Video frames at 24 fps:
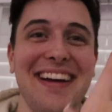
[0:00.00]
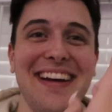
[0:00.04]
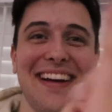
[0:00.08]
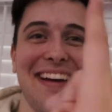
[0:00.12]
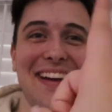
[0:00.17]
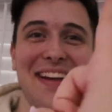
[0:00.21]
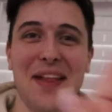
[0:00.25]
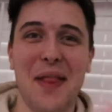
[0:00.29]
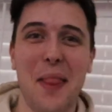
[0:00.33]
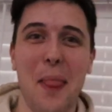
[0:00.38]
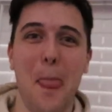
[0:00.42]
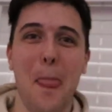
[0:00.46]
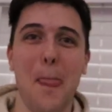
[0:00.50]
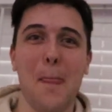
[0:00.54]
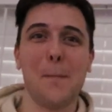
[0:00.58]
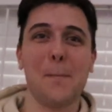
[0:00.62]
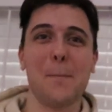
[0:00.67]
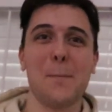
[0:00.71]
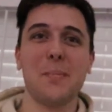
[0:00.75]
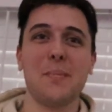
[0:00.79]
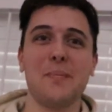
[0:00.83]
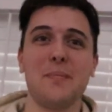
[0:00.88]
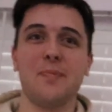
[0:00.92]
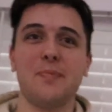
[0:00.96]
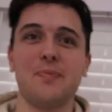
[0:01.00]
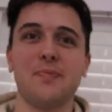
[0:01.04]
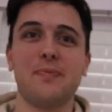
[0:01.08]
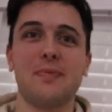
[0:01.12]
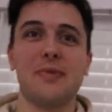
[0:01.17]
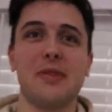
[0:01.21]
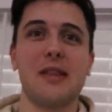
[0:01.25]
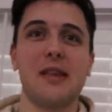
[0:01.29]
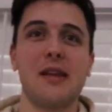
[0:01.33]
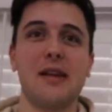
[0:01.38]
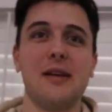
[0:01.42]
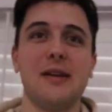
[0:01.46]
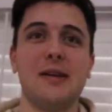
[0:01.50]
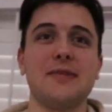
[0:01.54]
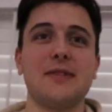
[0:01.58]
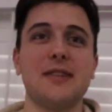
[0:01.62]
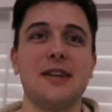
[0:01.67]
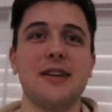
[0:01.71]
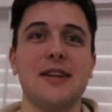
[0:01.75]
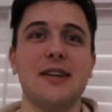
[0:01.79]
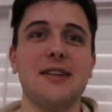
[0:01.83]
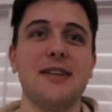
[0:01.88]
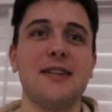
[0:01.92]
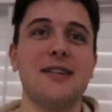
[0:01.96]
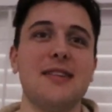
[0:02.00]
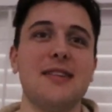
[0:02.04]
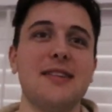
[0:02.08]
when I said I had something up my sleeve? Yeah.